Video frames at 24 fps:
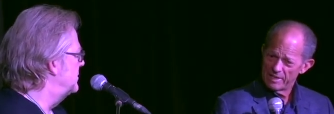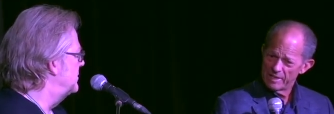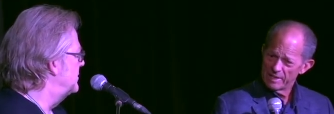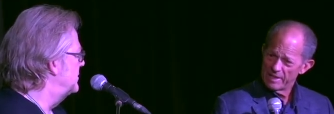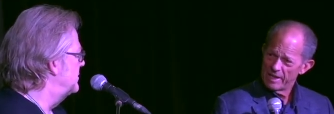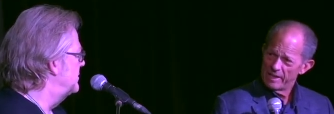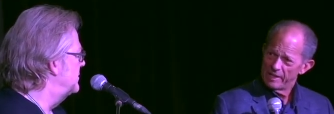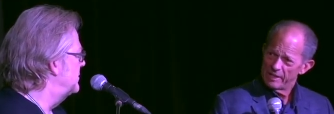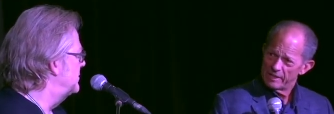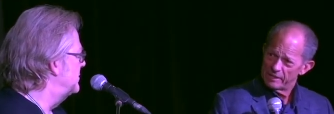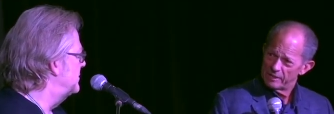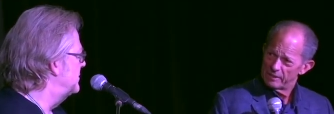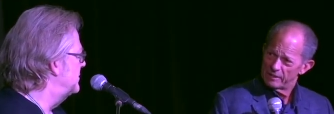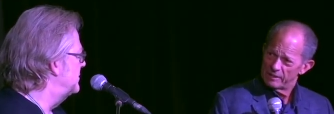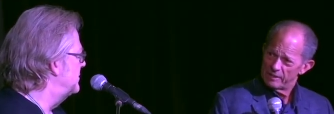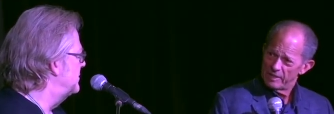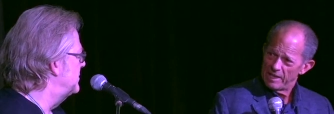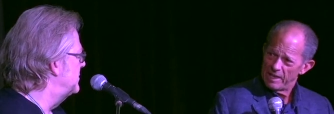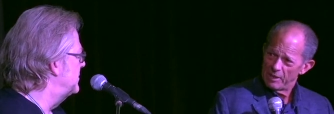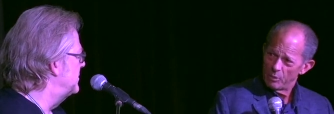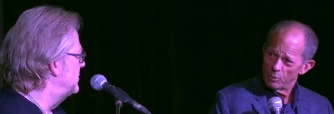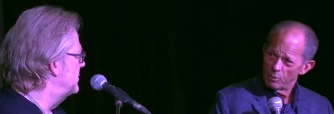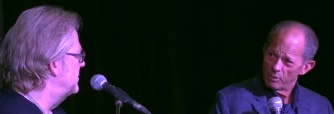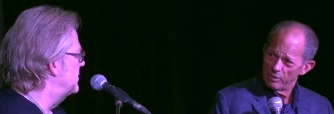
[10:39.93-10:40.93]
Speaker 1: they get it?
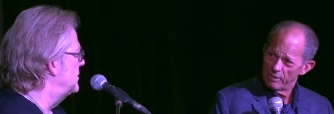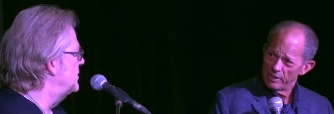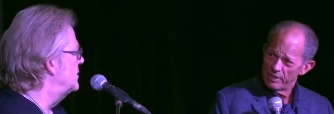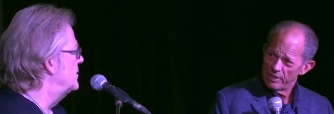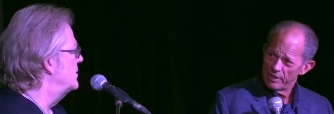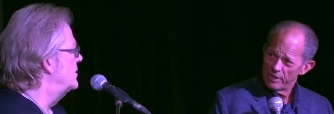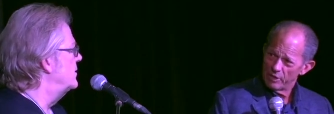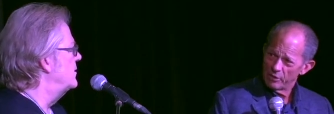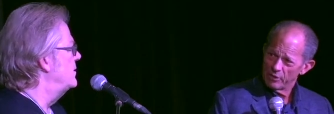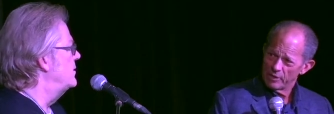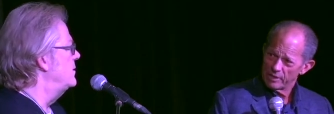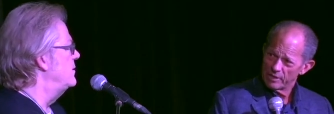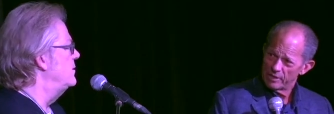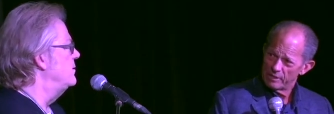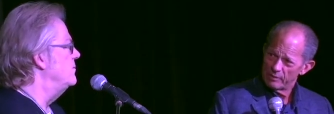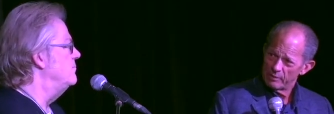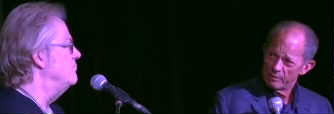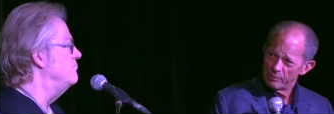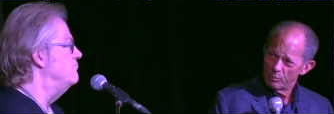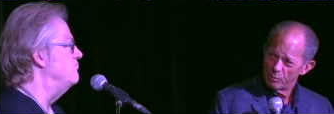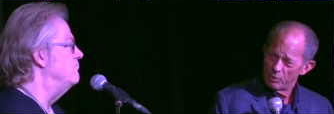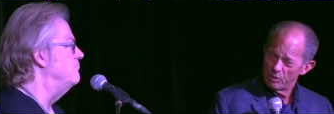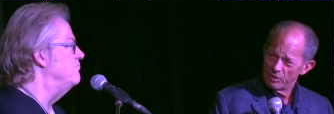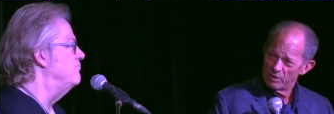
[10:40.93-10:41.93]
How were they hearing it?
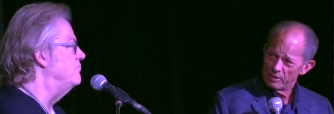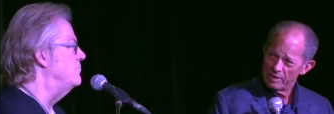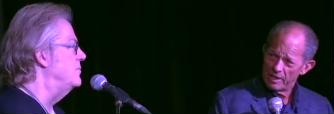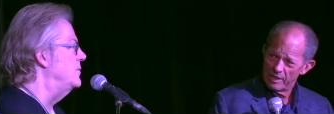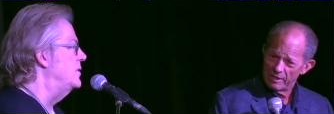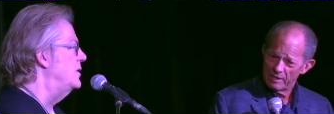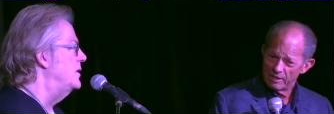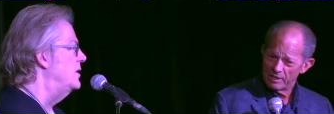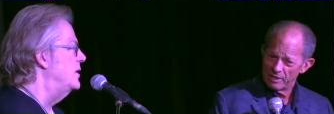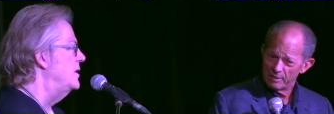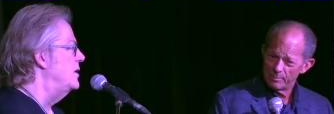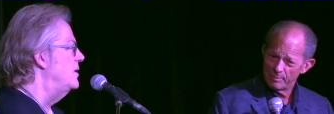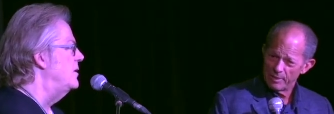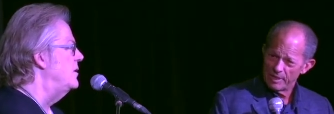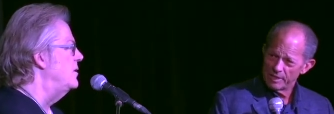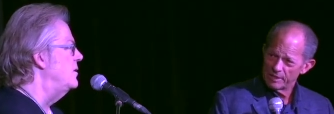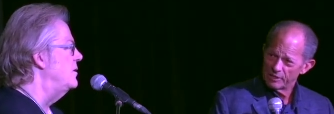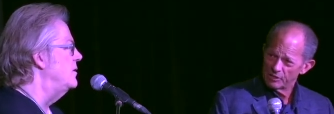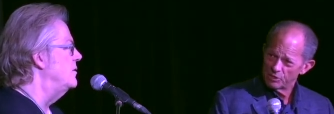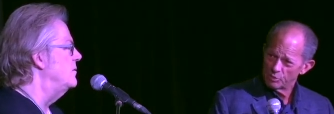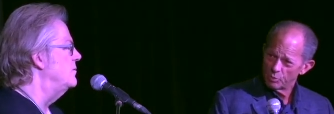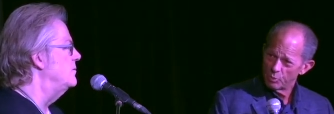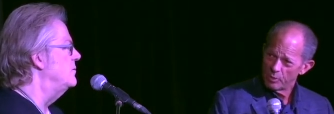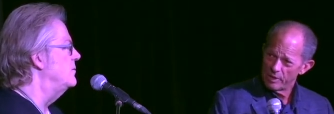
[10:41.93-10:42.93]
Where did, how did it
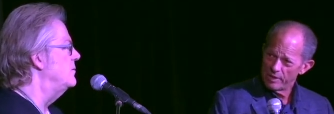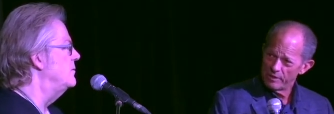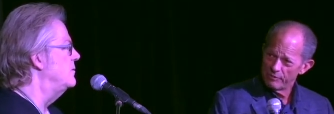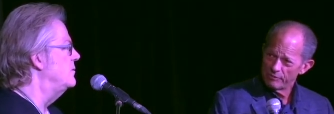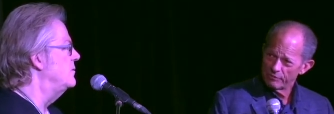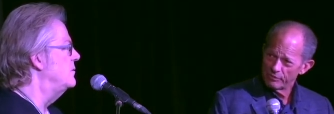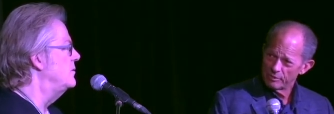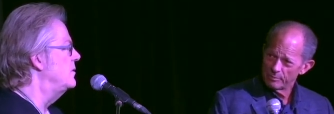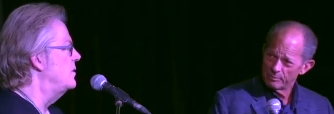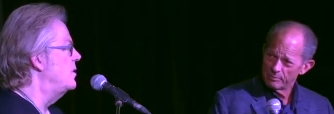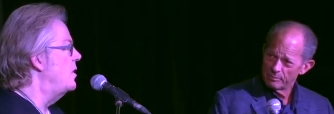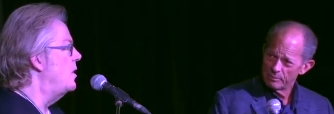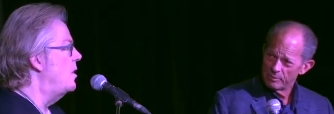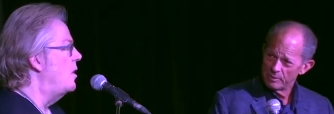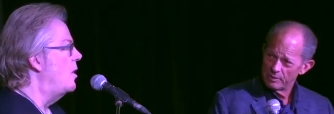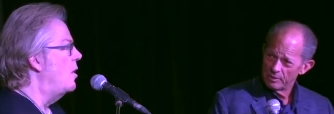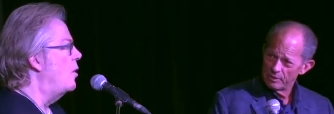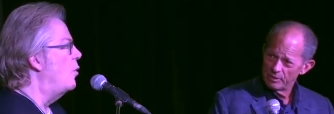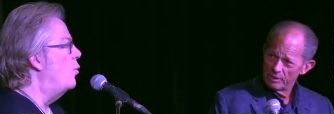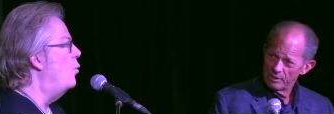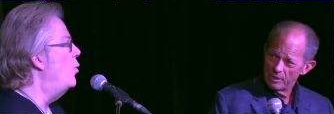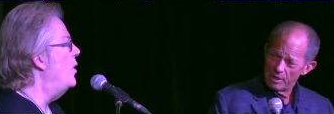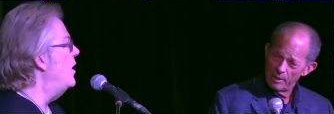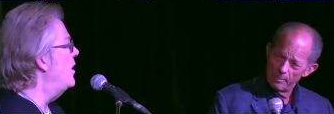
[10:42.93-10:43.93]
make its way from
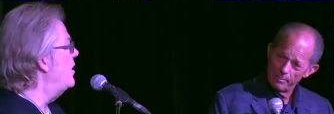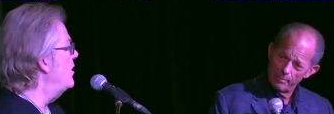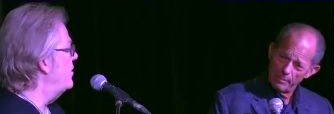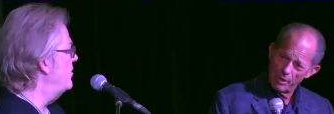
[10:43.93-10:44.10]
well,